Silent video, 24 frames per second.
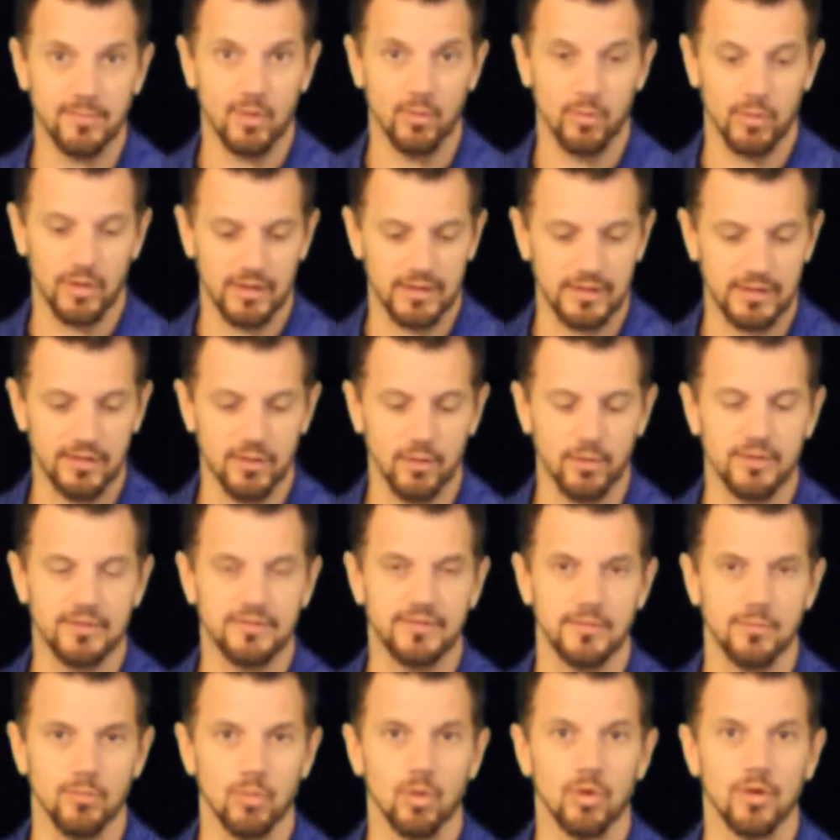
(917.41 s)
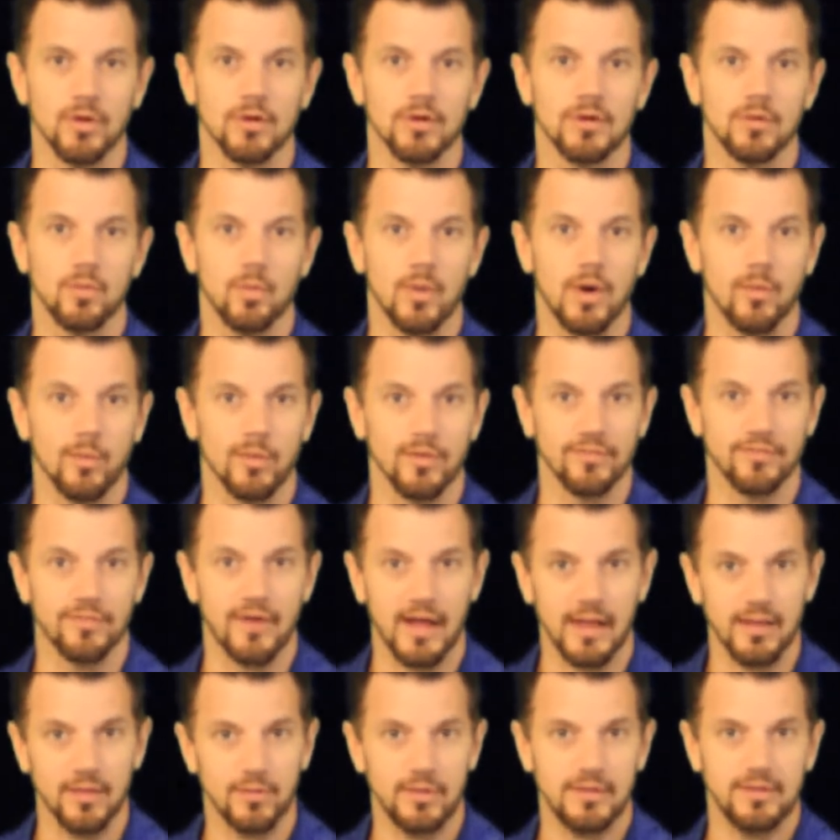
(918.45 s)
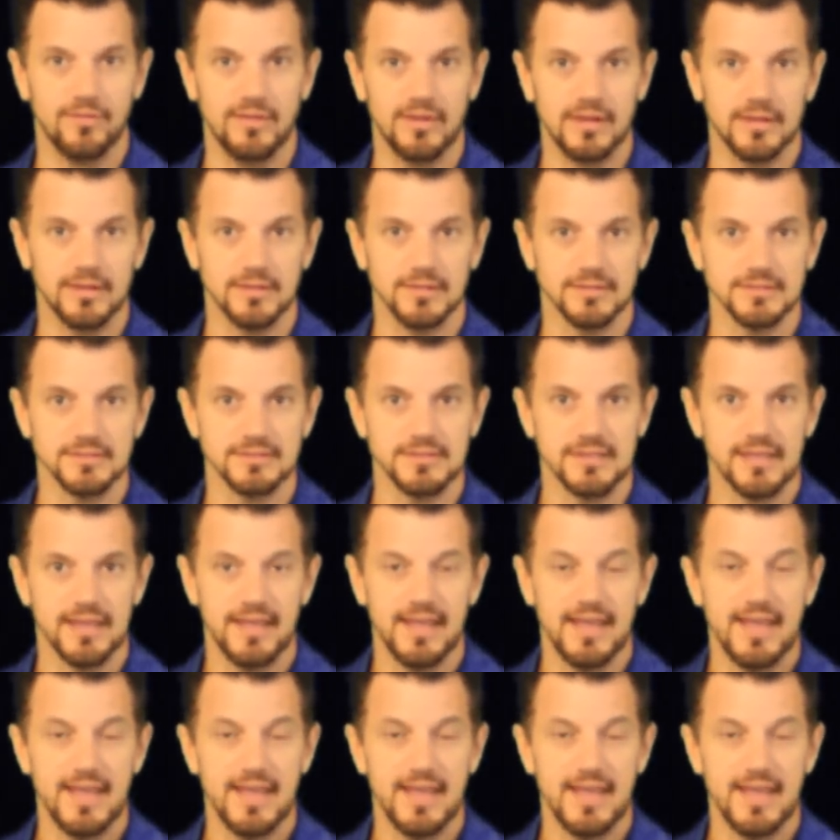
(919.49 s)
but we're going to notice it more while we're following vehicles